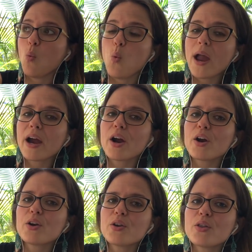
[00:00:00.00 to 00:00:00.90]

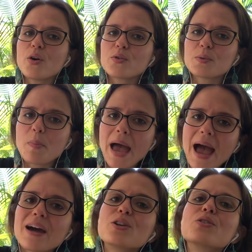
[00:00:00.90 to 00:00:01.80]
Where did those
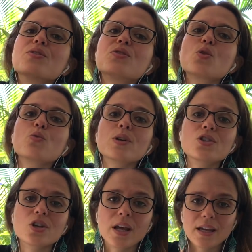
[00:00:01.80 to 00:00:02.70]
patterns
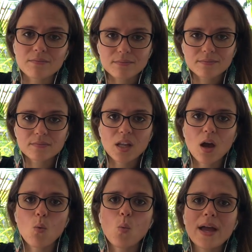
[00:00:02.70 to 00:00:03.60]
originate?
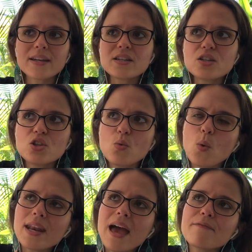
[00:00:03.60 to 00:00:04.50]

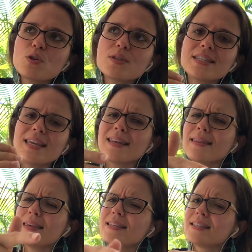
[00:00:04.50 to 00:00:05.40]
When have you
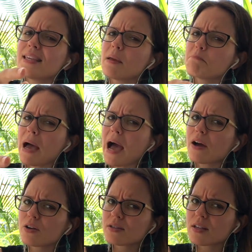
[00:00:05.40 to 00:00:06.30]
seen these same
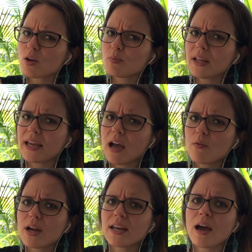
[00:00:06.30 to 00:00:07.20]
patterns that are playing out
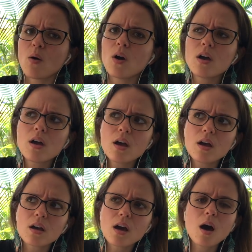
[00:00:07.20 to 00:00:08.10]
right now
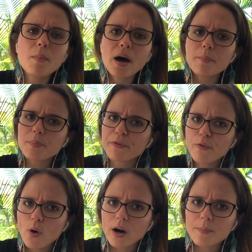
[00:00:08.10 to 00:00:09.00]
come up
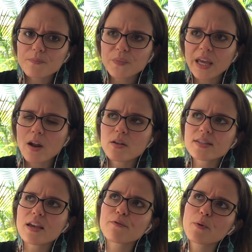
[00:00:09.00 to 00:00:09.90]
before? And I'll
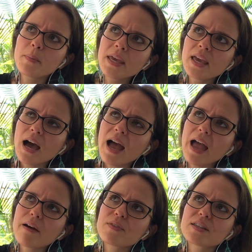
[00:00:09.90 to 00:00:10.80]
say for me, I
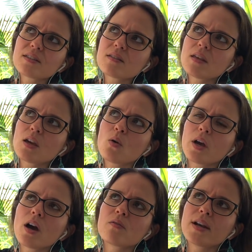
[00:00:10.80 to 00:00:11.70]
have this thing
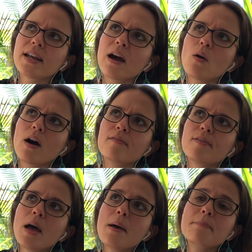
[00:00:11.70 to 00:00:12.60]
going on right now of
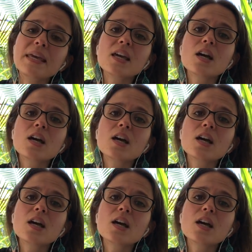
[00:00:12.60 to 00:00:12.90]
being